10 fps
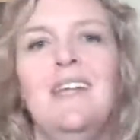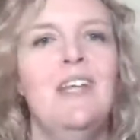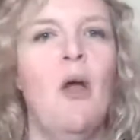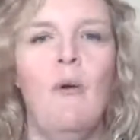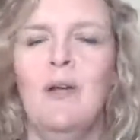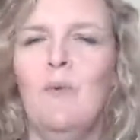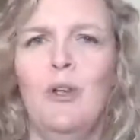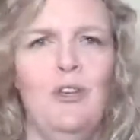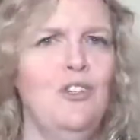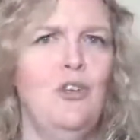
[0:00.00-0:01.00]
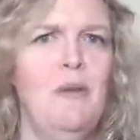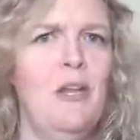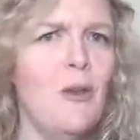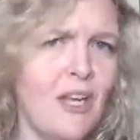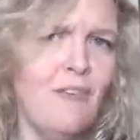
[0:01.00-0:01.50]
knowing what you should be
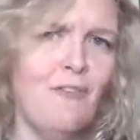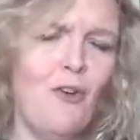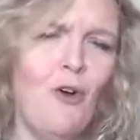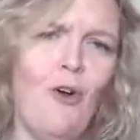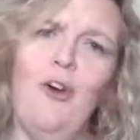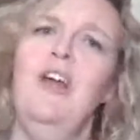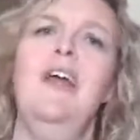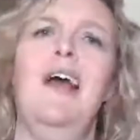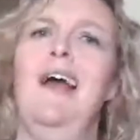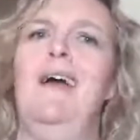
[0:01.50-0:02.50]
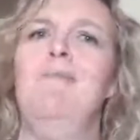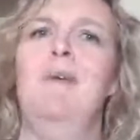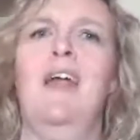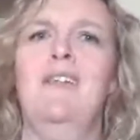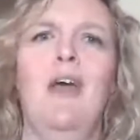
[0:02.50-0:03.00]
looking for,
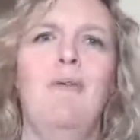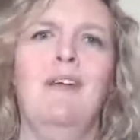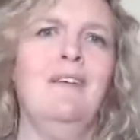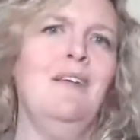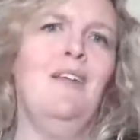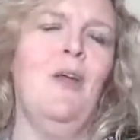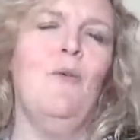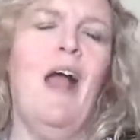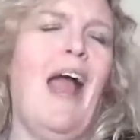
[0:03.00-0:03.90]
and knowing, you know,